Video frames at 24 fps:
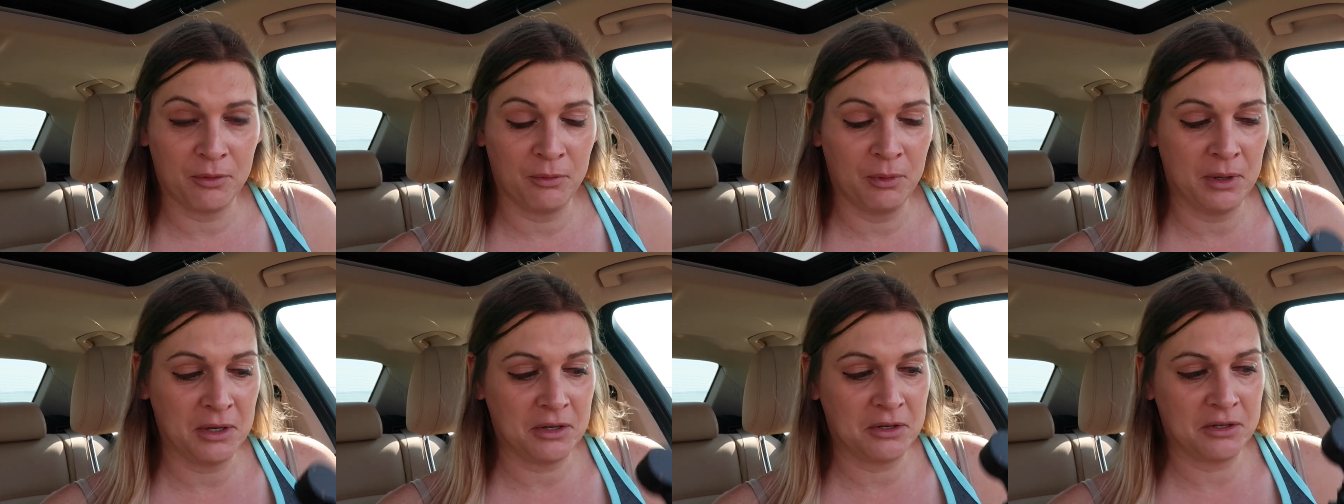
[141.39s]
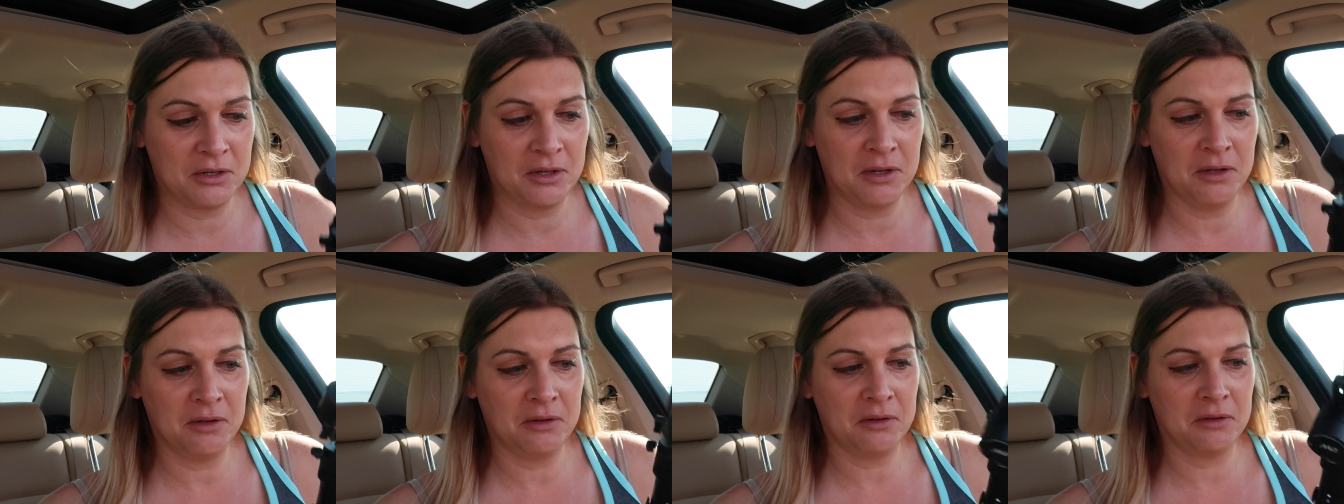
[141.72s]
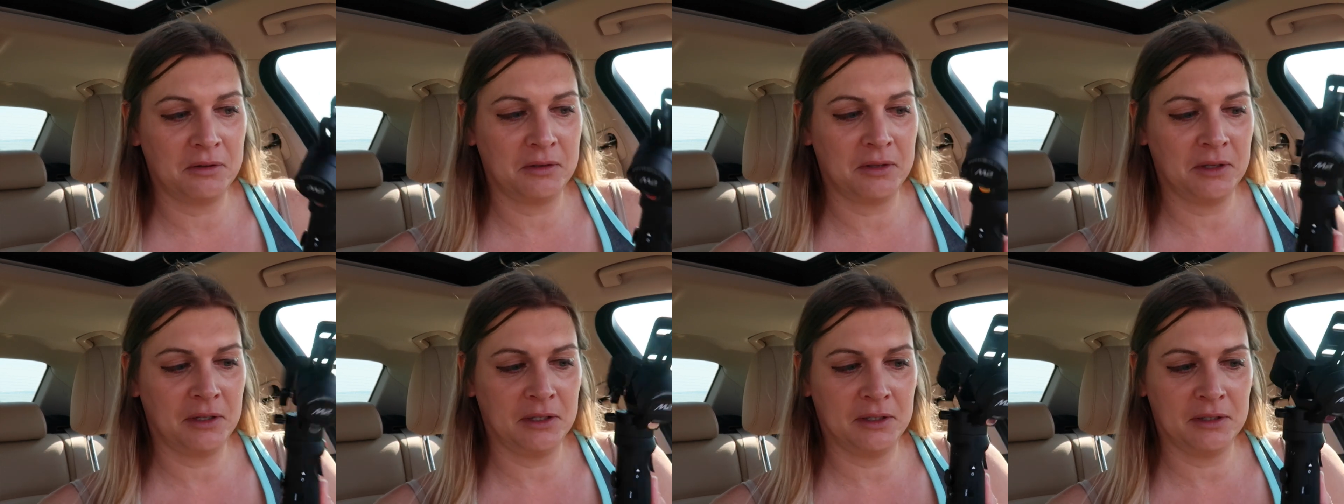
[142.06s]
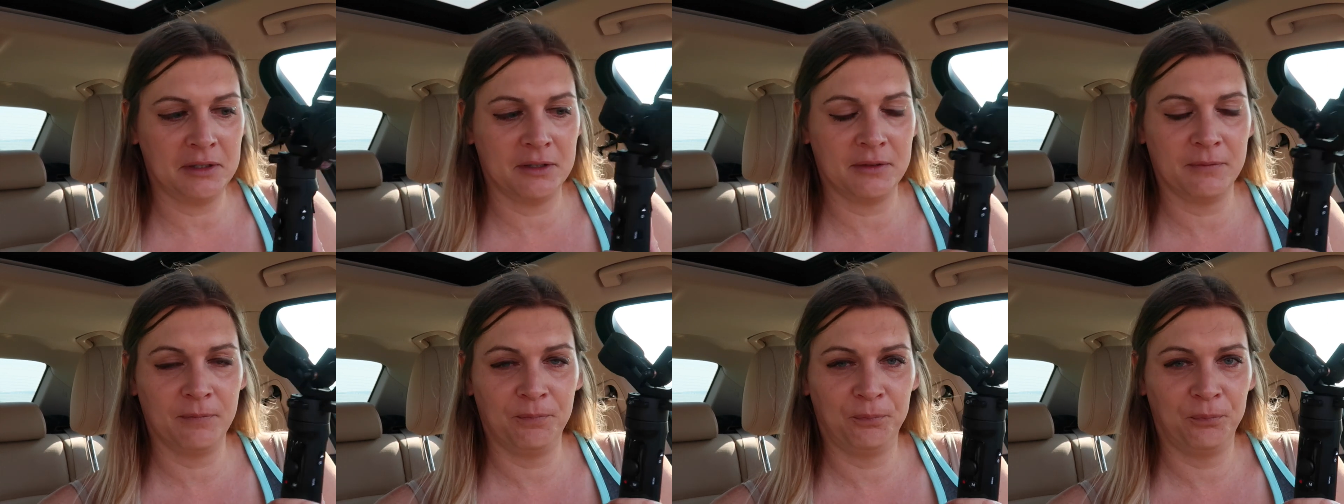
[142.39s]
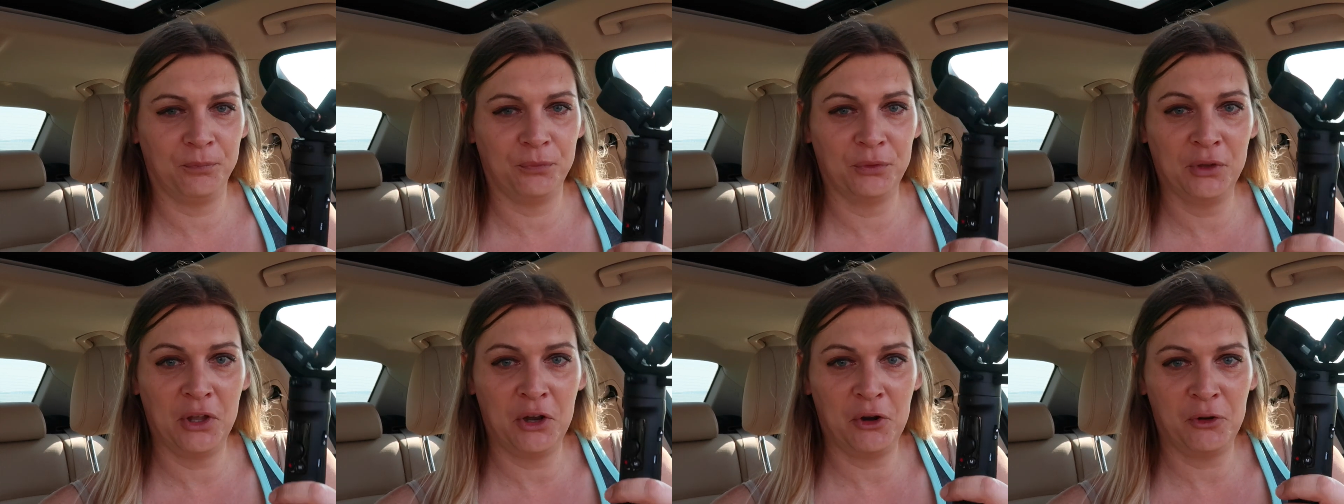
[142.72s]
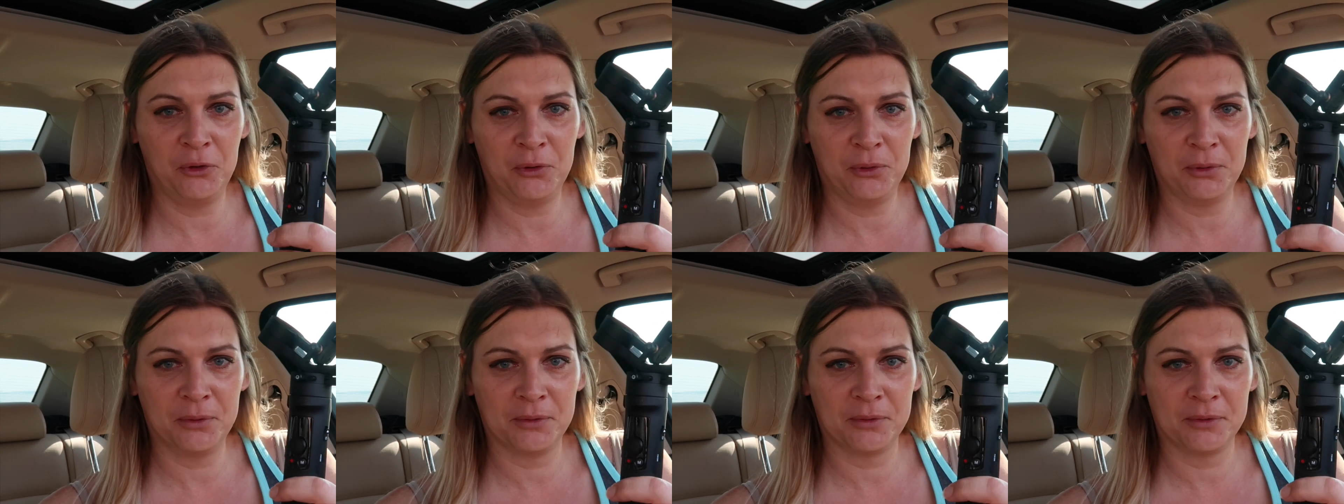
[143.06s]
which is the
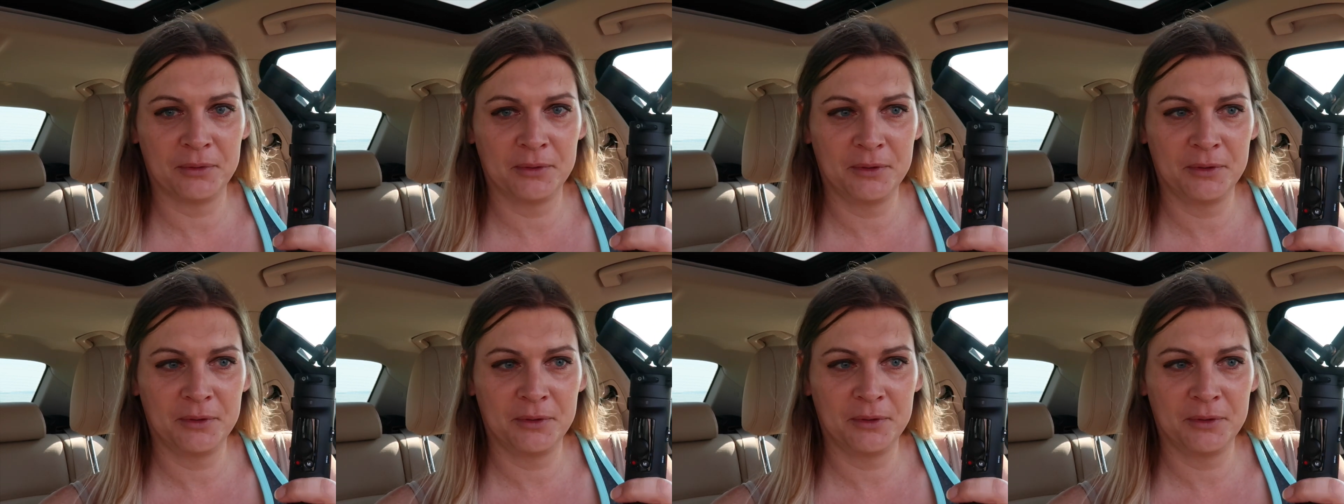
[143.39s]
little